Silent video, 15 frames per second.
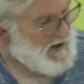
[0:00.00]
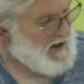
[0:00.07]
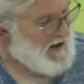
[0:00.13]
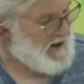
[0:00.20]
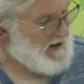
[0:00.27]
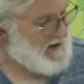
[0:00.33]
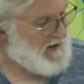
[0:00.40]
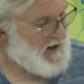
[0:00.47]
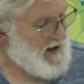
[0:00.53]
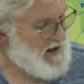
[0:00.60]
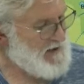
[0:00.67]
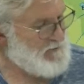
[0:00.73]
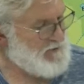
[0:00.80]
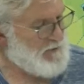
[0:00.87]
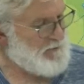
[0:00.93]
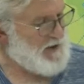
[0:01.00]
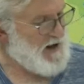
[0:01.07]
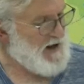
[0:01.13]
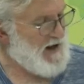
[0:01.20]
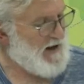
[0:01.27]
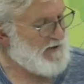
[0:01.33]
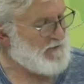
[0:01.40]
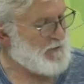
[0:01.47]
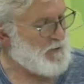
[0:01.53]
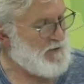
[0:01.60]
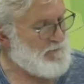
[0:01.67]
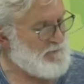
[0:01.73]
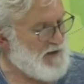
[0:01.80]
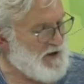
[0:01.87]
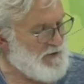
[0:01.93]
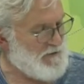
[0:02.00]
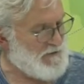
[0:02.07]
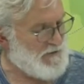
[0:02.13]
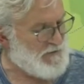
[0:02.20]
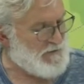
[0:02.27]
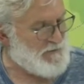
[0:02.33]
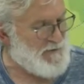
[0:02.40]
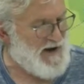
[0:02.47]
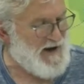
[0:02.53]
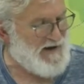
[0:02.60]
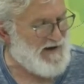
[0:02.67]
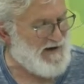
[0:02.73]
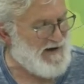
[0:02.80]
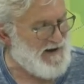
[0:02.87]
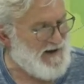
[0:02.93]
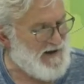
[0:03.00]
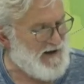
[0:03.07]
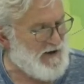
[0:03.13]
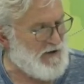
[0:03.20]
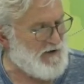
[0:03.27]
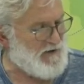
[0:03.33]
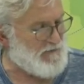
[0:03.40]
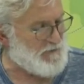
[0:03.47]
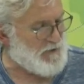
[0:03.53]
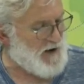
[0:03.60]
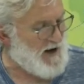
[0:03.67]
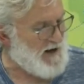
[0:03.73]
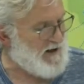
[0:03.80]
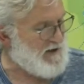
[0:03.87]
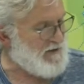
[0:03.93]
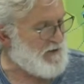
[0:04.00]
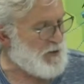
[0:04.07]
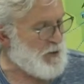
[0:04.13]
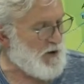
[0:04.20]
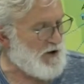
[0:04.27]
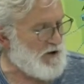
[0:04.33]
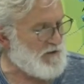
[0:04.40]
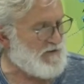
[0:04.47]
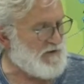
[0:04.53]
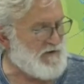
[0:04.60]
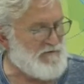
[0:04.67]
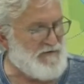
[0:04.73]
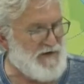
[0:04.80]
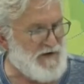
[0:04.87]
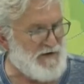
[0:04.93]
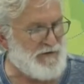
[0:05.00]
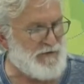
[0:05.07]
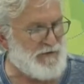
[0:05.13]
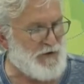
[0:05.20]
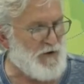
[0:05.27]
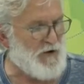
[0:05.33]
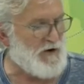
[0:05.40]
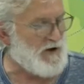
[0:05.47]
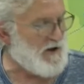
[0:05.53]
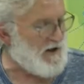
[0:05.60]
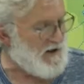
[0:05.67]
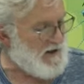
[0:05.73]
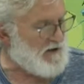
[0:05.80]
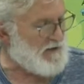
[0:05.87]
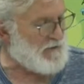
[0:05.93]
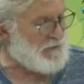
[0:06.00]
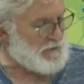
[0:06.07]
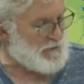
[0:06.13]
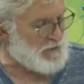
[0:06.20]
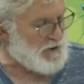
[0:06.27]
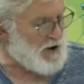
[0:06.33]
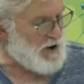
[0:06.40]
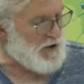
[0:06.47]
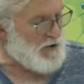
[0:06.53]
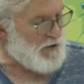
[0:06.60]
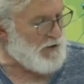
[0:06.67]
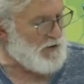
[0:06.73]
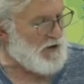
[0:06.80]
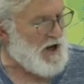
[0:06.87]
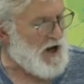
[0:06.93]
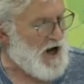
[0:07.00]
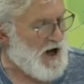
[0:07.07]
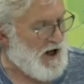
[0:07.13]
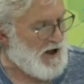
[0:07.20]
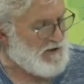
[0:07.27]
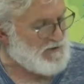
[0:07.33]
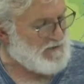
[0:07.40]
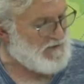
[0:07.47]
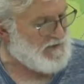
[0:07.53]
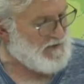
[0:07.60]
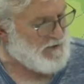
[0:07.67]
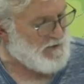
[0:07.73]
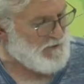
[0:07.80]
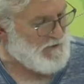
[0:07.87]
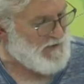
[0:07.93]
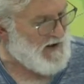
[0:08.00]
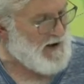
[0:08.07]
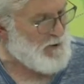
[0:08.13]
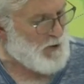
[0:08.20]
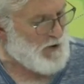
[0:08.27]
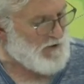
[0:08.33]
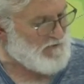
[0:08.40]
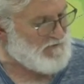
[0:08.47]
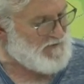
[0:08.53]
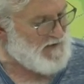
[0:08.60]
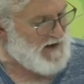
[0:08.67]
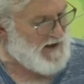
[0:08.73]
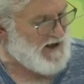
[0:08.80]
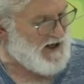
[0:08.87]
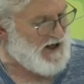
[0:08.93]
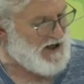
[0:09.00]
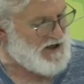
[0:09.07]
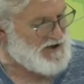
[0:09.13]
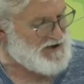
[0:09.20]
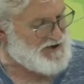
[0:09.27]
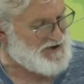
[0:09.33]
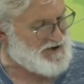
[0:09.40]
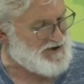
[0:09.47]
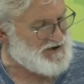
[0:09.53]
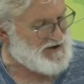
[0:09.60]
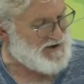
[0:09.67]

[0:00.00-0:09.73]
And it came to pass when Moses made an end of writing the words of this Torah in a scroll until they were finished,